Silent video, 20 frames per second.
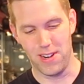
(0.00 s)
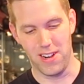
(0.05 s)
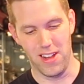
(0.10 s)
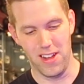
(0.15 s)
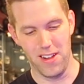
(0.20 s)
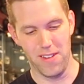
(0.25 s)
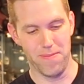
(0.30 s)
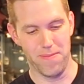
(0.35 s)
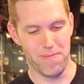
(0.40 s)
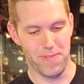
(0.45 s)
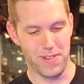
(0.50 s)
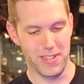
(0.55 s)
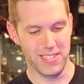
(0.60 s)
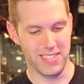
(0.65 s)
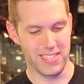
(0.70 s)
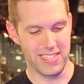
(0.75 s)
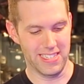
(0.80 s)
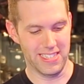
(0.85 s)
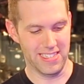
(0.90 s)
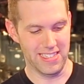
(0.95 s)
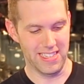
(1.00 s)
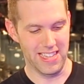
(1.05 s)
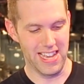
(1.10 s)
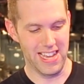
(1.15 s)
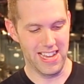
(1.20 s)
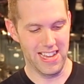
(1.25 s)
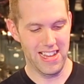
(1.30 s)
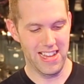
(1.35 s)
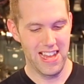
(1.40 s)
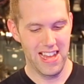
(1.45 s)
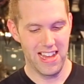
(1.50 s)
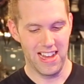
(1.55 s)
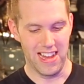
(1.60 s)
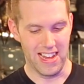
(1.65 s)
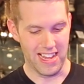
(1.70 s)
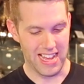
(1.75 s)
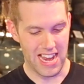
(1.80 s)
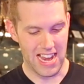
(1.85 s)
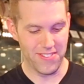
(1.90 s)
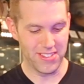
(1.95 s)
of Princess Leia.
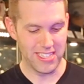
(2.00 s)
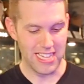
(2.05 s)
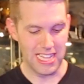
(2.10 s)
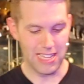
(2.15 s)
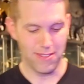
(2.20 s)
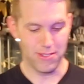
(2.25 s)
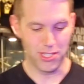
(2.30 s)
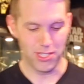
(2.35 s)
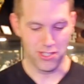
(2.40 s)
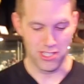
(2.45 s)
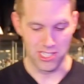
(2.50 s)
Kind of exactly what you'd